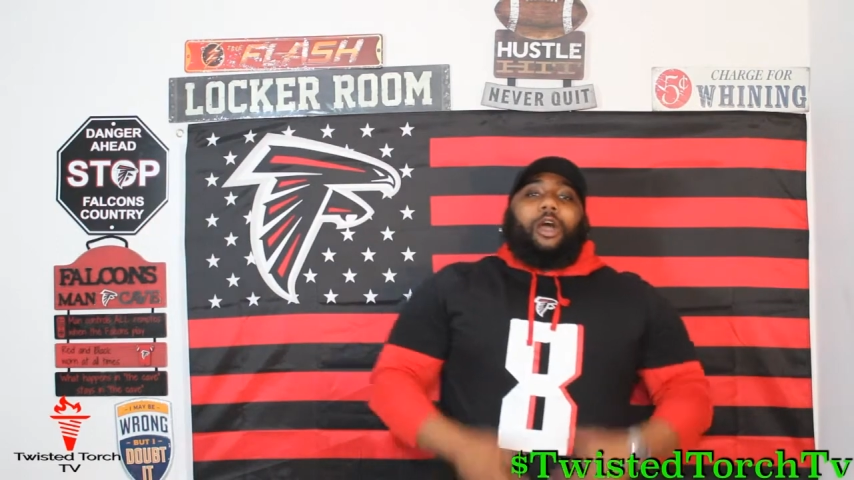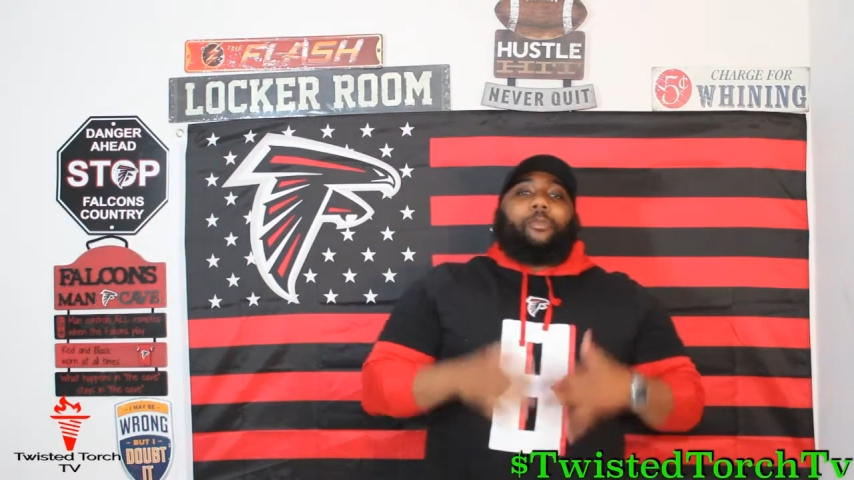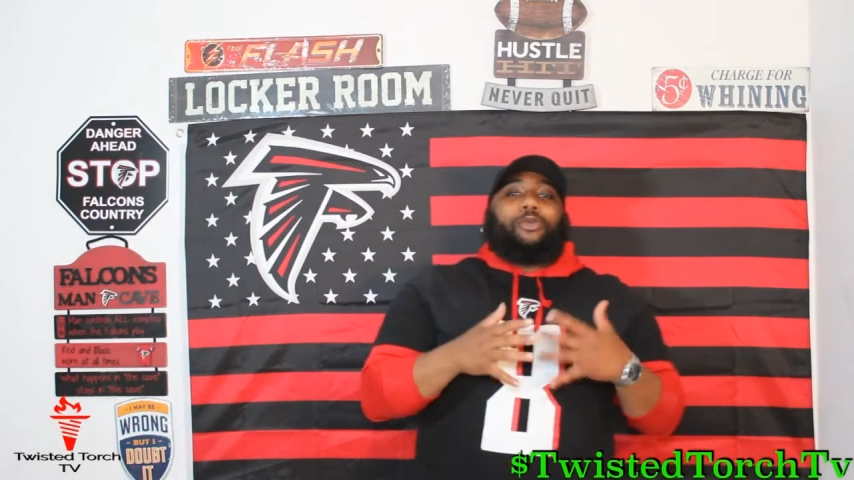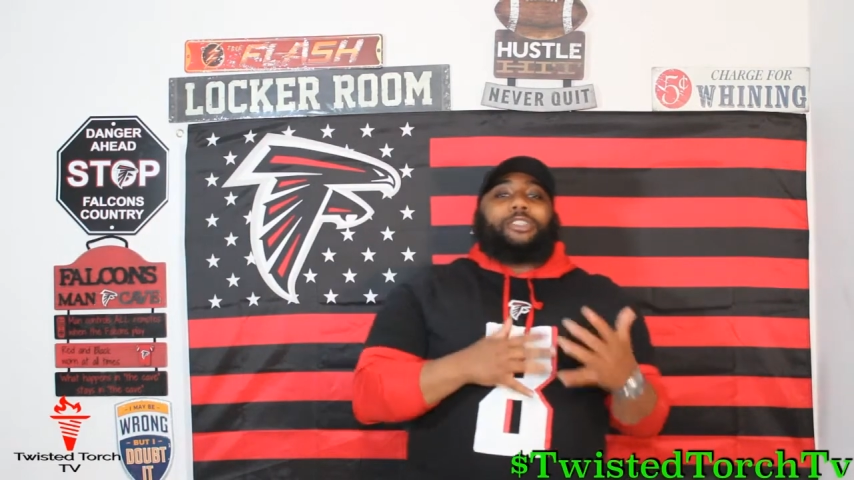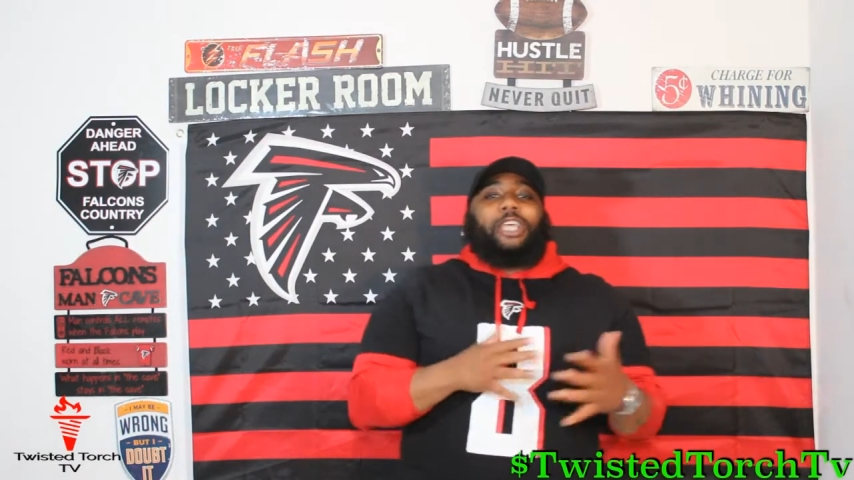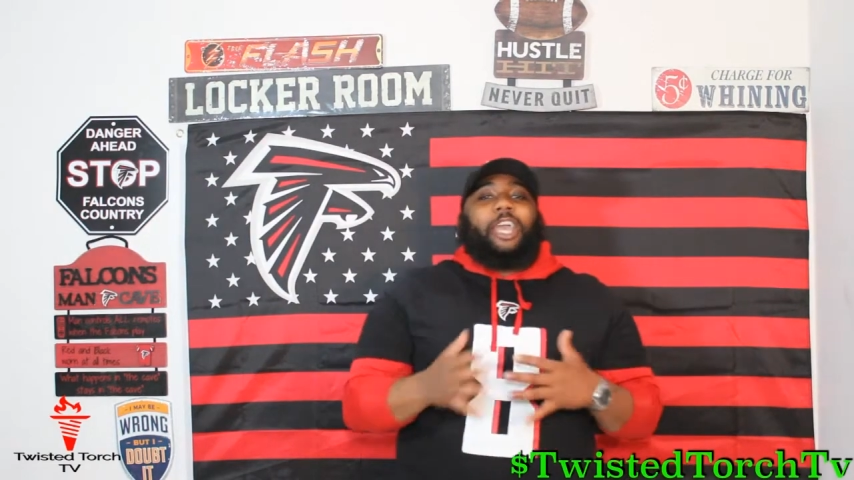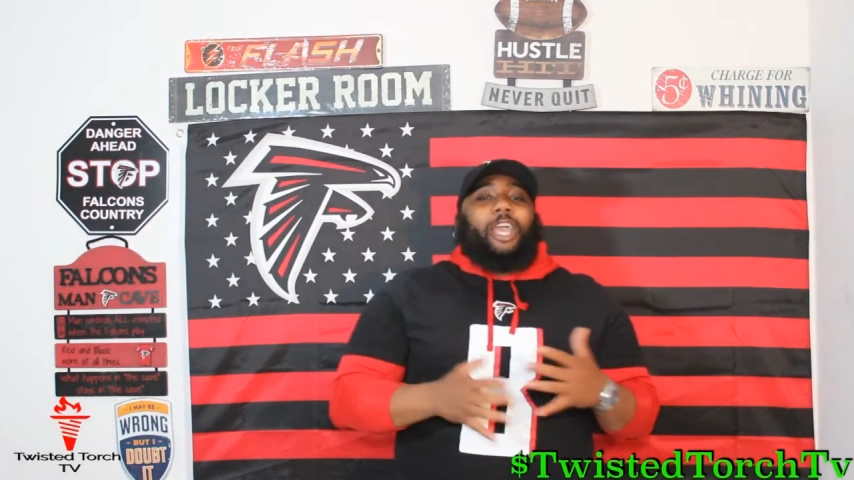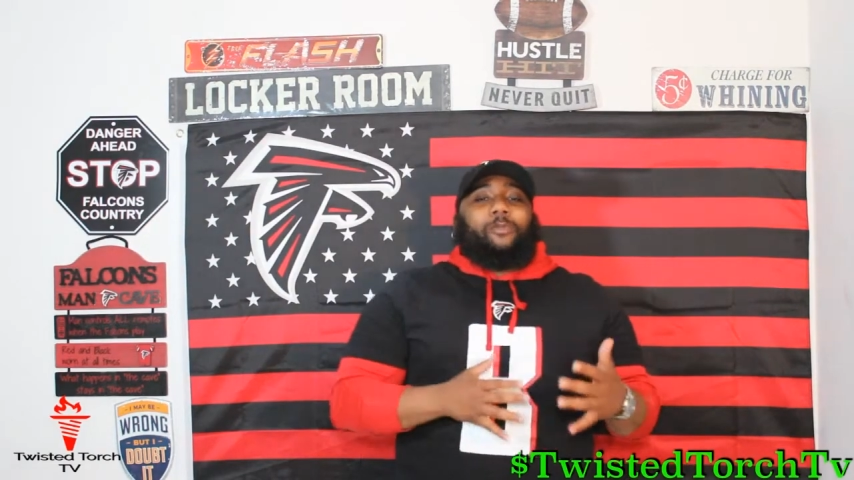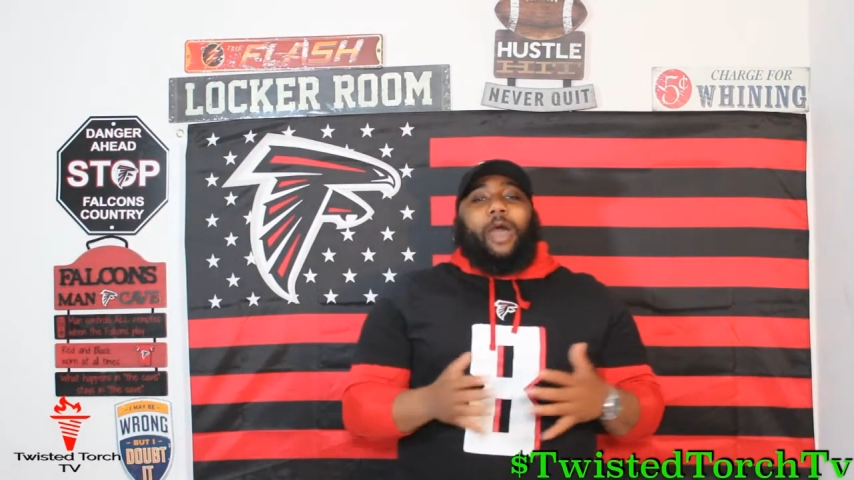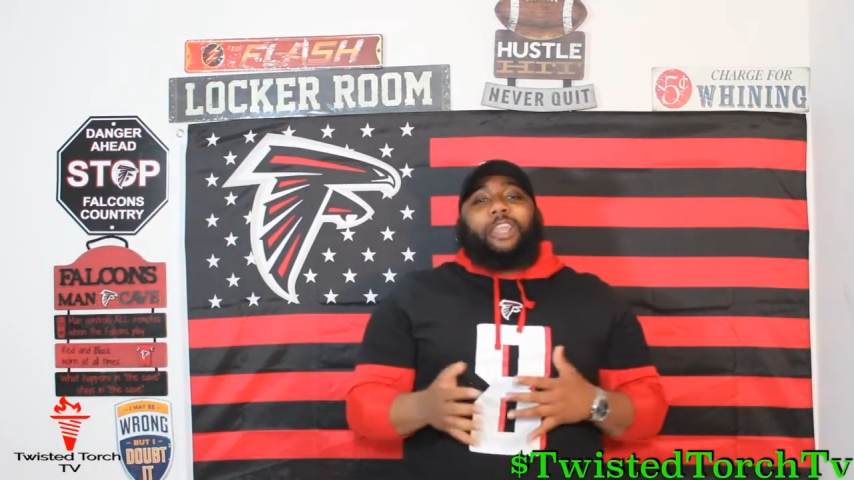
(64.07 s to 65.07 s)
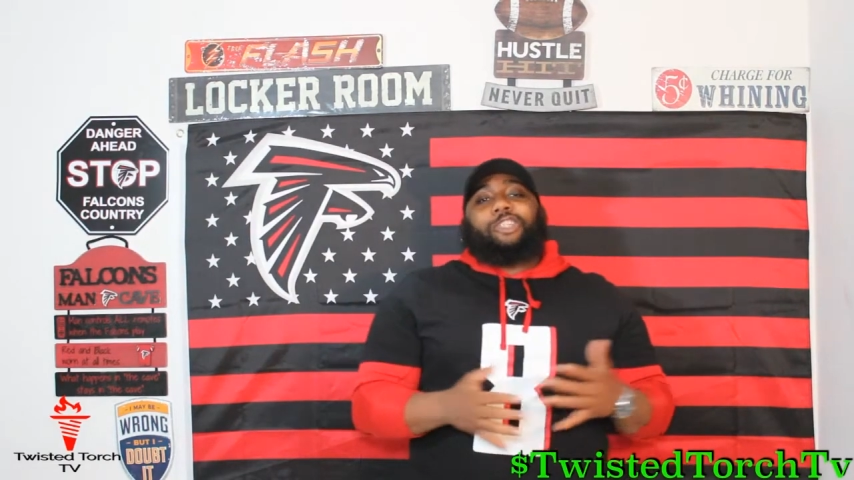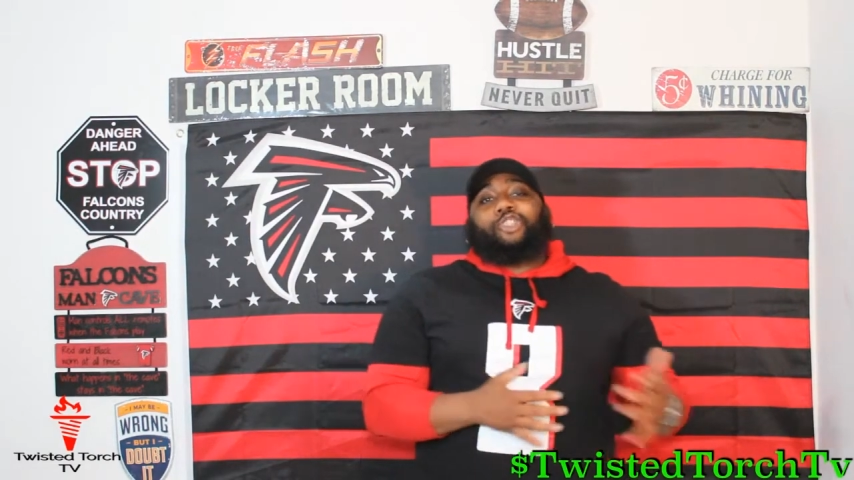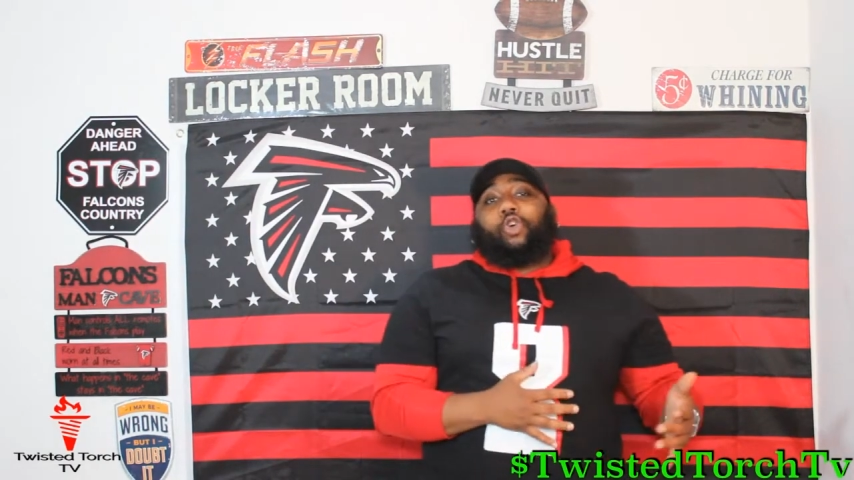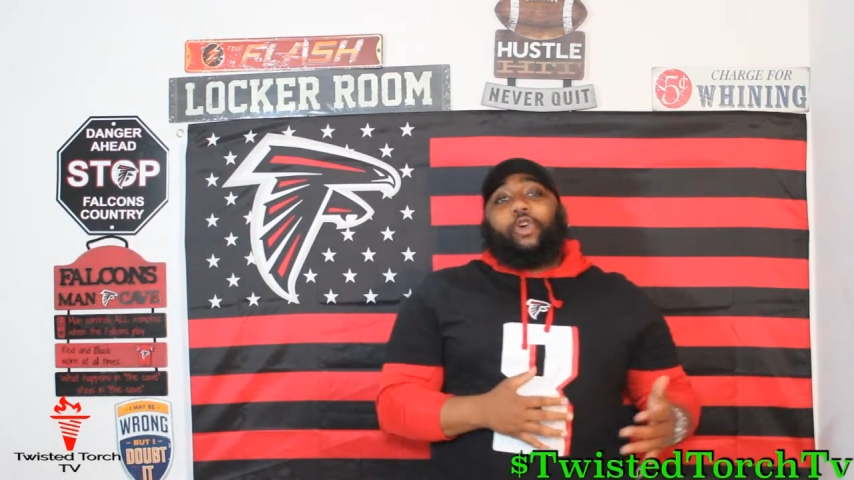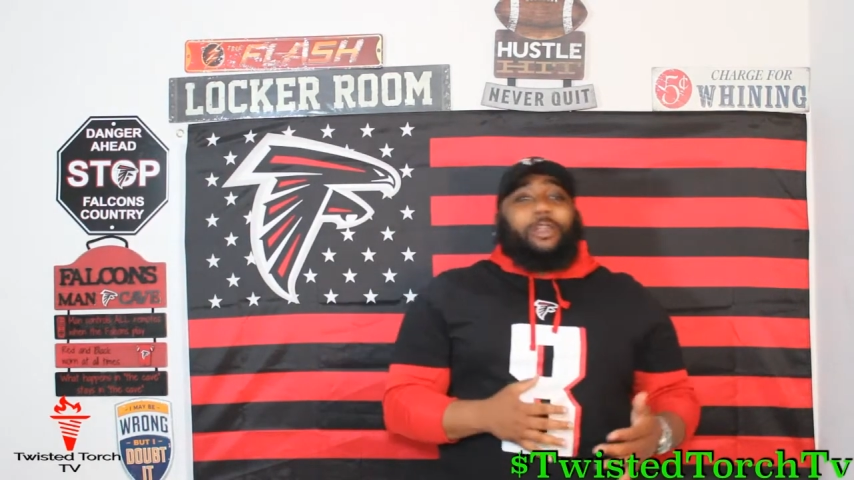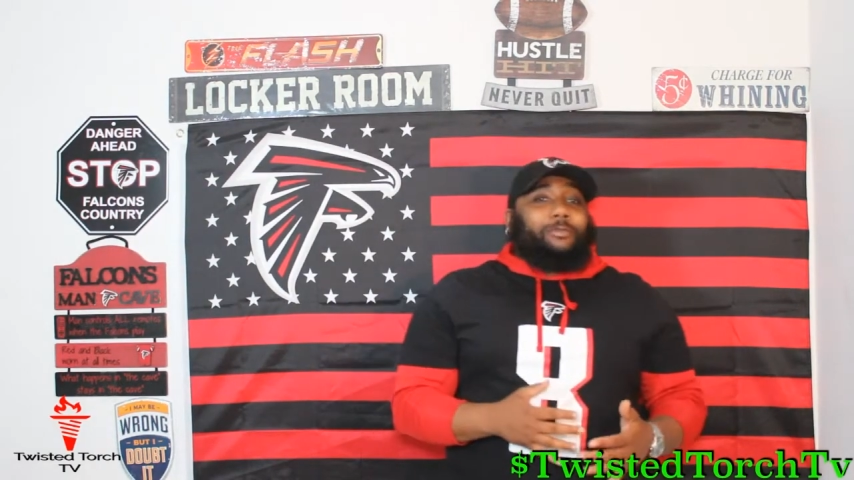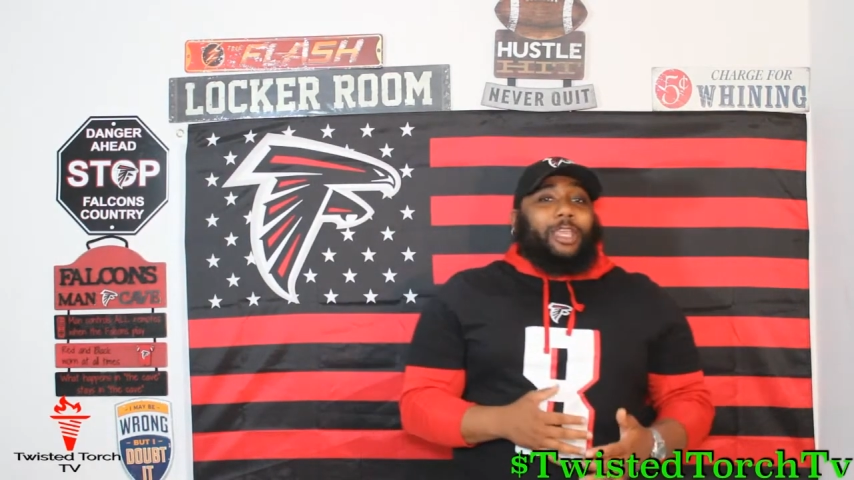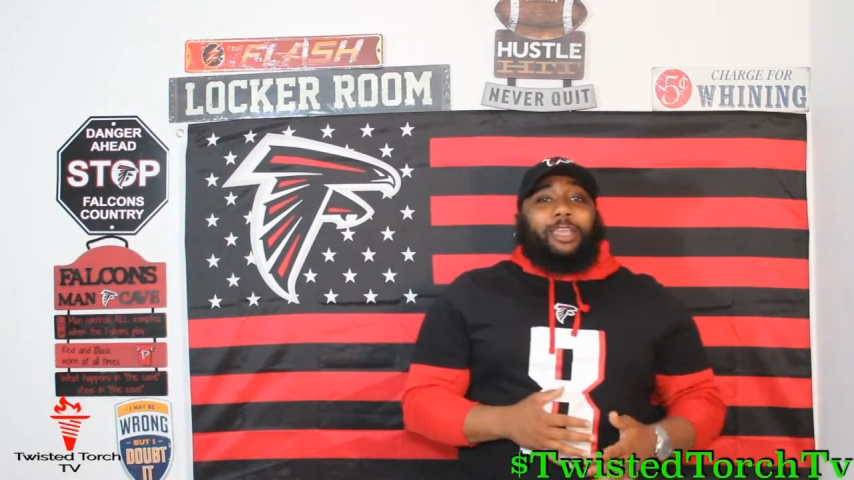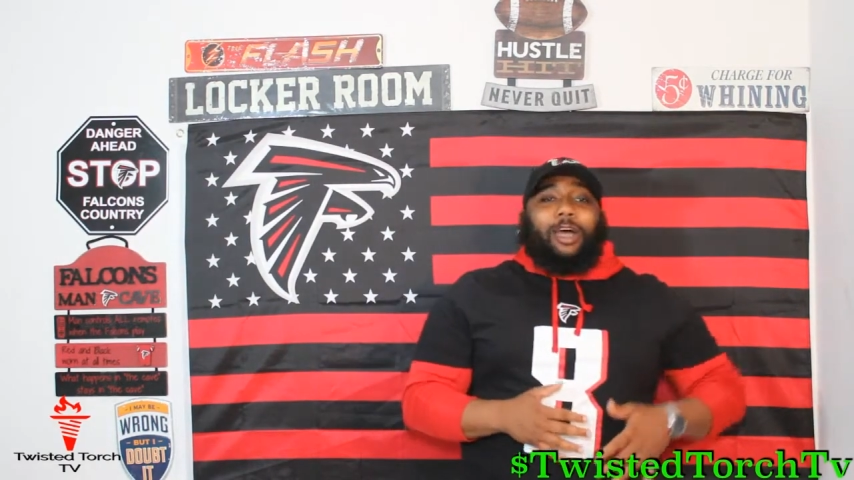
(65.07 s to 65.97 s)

Appreciate everybody joining me